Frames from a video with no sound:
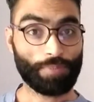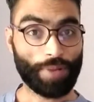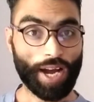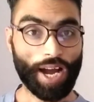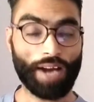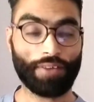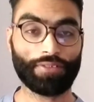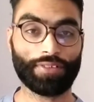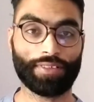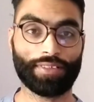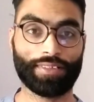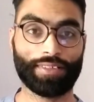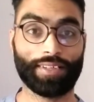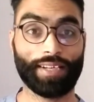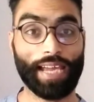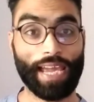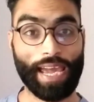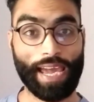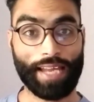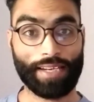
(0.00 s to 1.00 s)
power
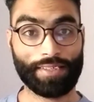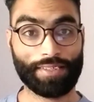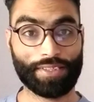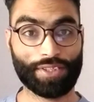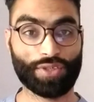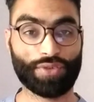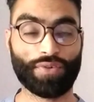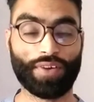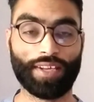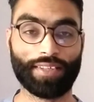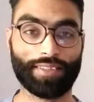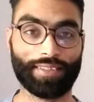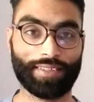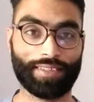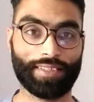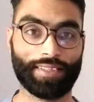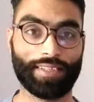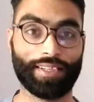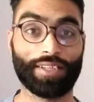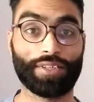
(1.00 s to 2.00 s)
and
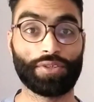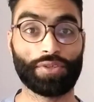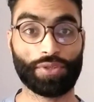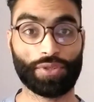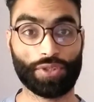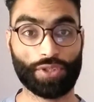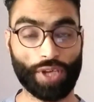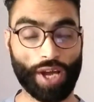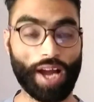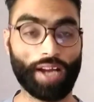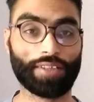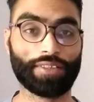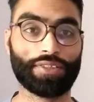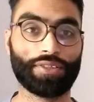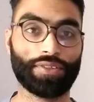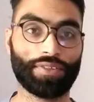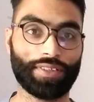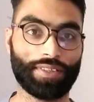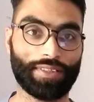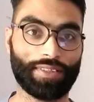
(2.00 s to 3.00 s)
strength to talk
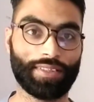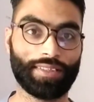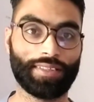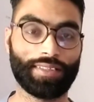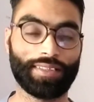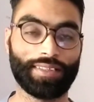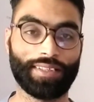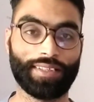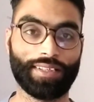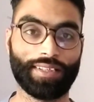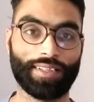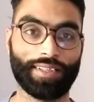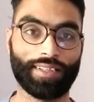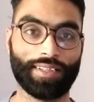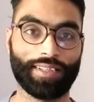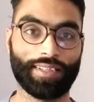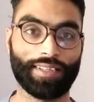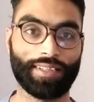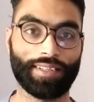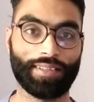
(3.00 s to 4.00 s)
to her
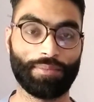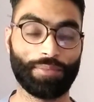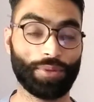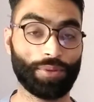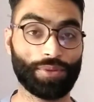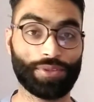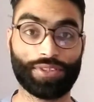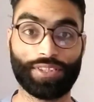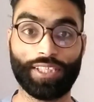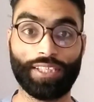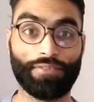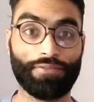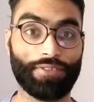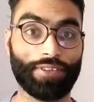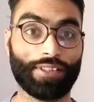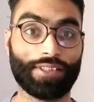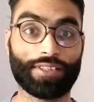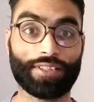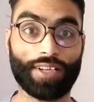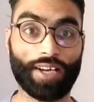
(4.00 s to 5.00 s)
because he
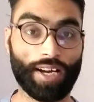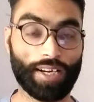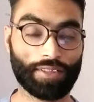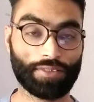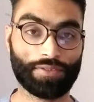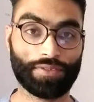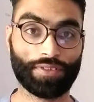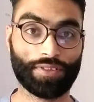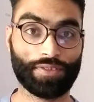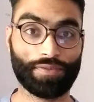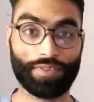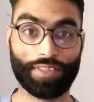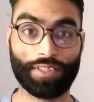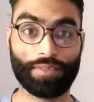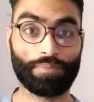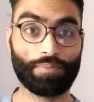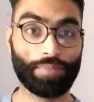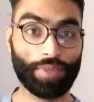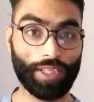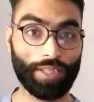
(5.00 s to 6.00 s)
feels awkward
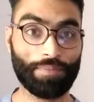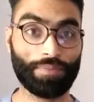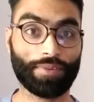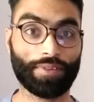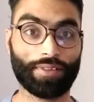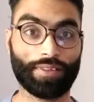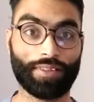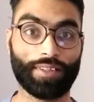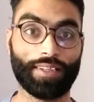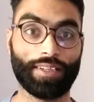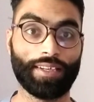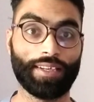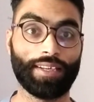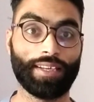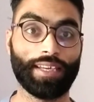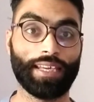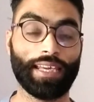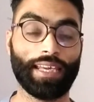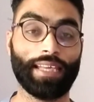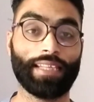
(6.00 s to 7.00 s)
when people
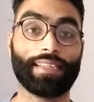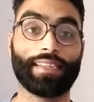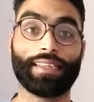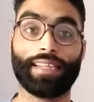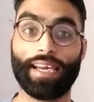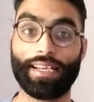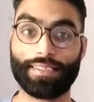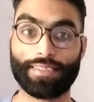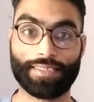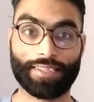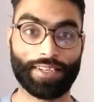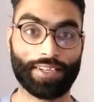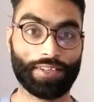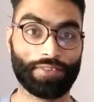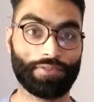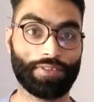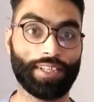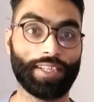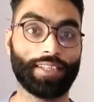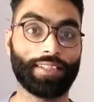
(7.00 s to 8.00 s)
in that
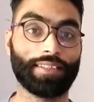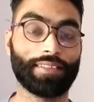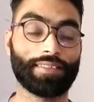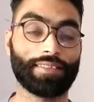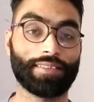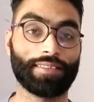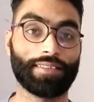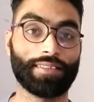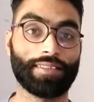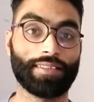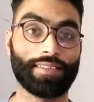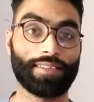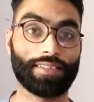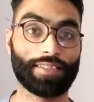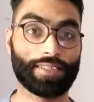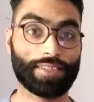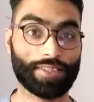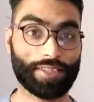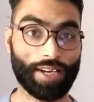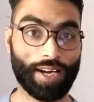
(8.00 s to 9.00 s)
surrounding
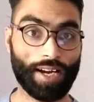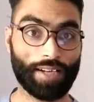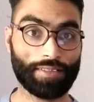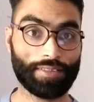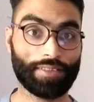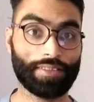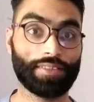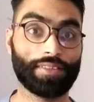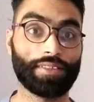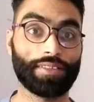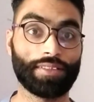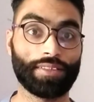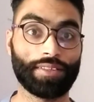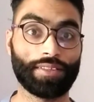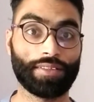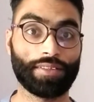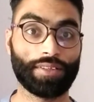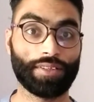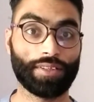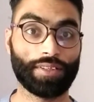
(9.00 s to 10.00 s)
started
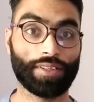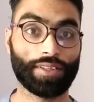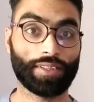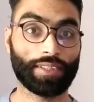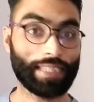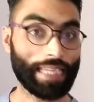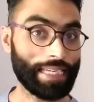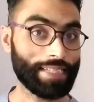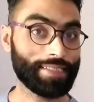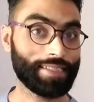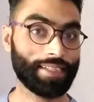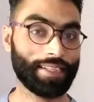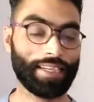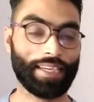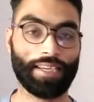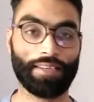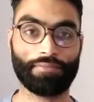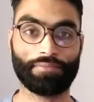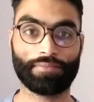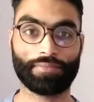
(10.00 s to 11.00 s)
gazing
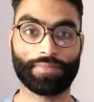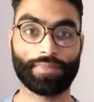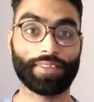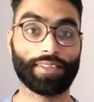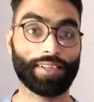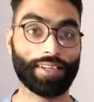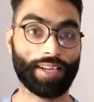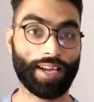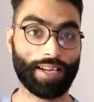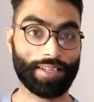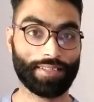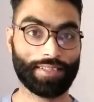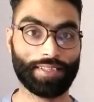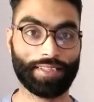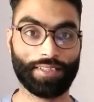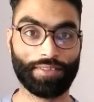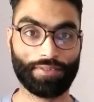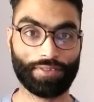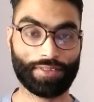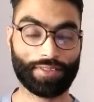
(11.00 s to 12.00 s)
him
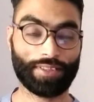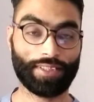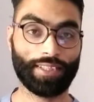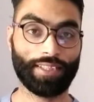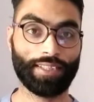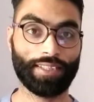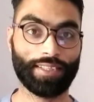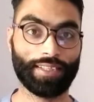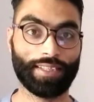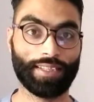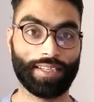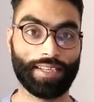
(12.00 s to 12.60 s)
continuously.